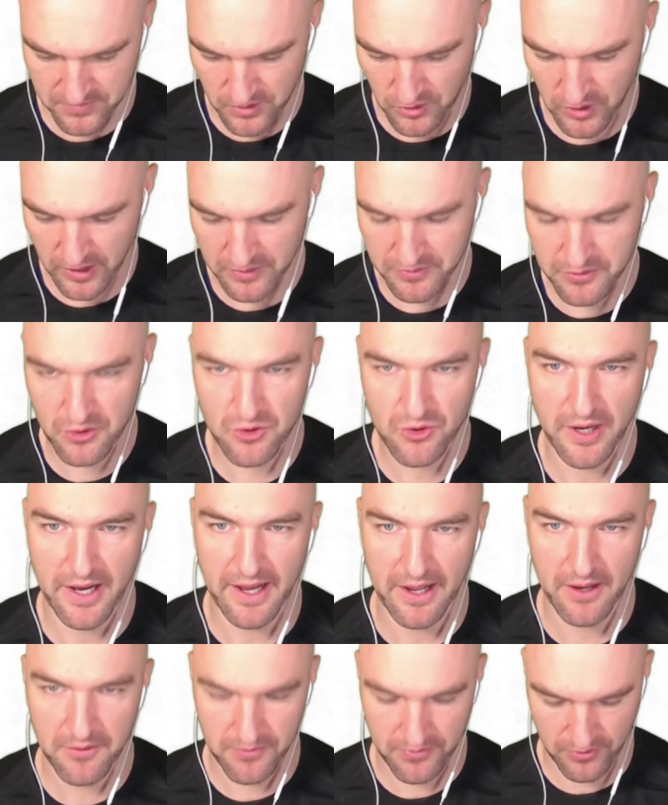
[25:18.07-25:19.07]
You have to
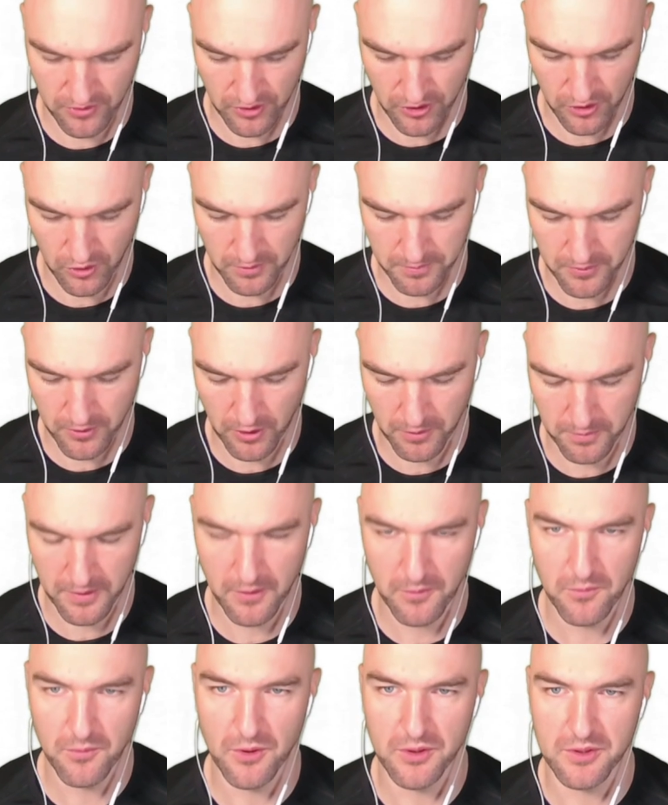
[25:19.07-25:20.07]
try for your
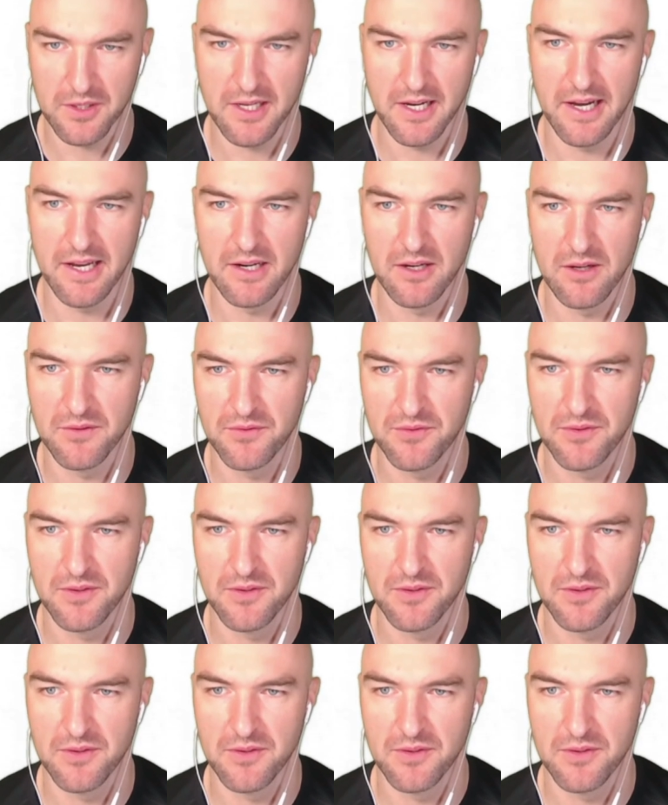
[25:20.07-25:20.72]
problem what kind of